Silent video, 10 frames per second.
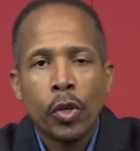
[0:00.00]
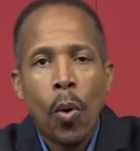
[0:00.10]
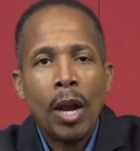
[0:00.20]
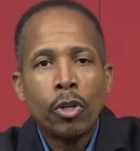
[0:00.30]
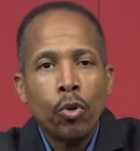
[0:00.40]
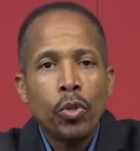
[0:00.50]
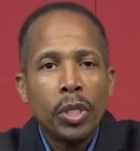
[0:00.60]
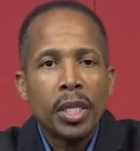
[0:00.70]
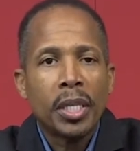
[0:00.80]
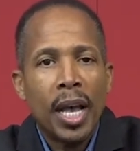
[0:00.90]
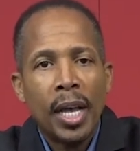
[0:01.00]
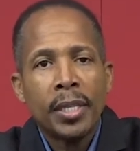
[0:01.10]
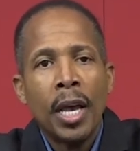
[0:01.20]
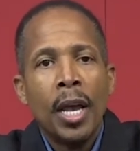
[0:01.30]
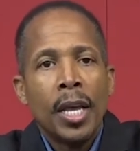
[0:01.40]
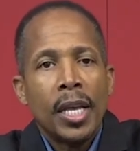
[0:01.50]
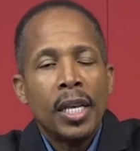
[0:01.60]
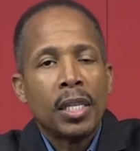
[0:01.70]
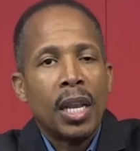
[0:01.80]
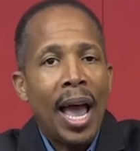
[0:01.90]
So our true success
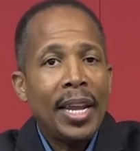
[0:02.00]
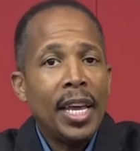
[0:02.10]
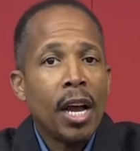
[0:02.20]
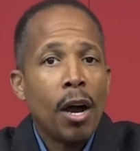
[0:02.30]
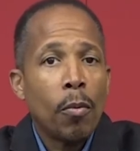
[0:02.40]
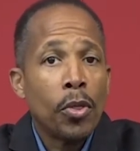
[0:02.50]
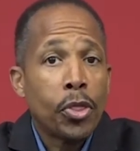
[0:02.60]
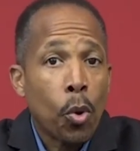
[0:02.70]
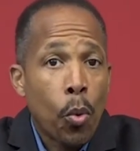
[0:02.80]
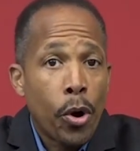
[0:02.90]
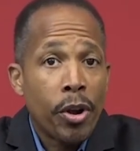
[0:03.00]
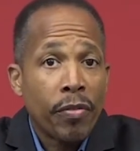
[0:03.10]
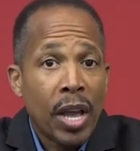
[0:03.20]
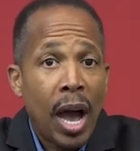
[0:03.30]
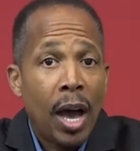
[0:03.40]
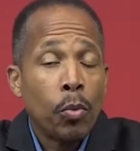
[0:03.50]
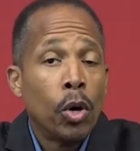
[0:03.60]
is lining up with the word of God.